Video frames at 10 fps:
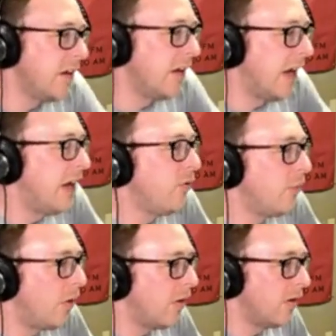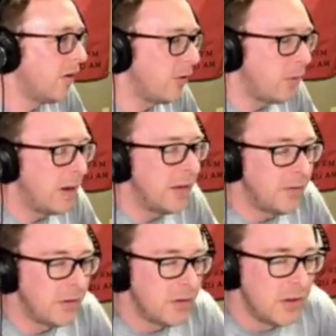handlebar or
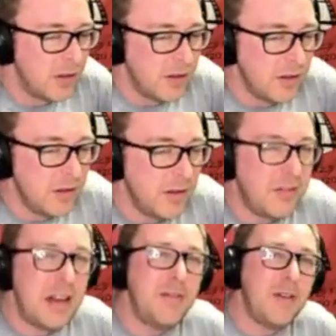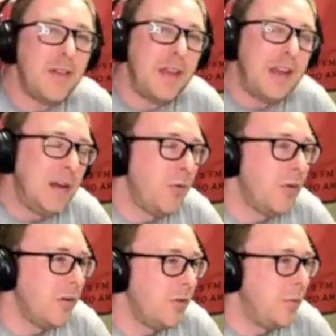whatever. Is that even a thing
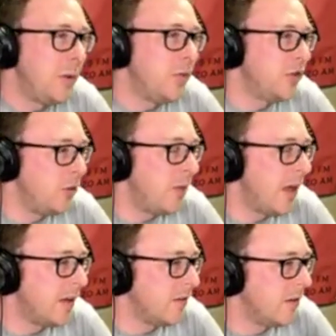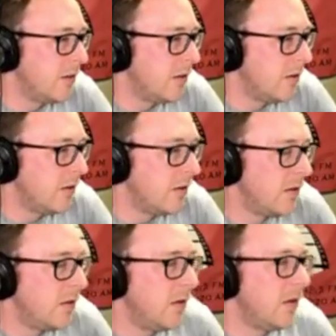anymore? Do people do that?
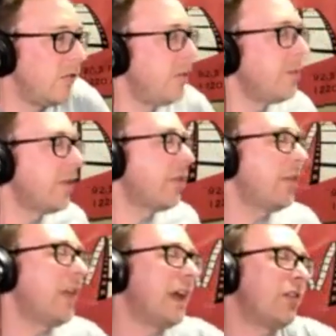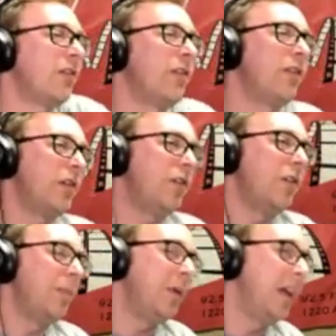It seems like there used
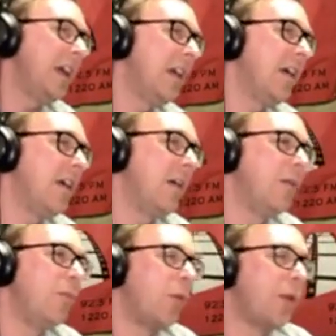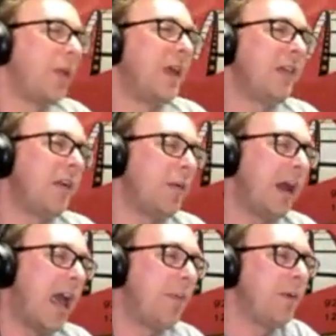to be more things that would
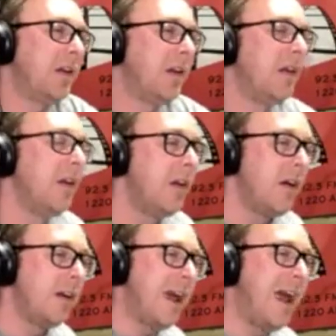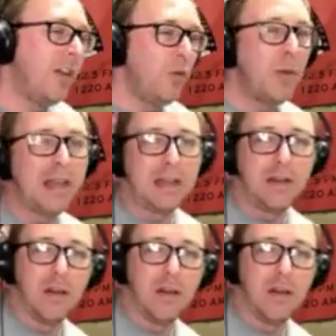happen on Halloween.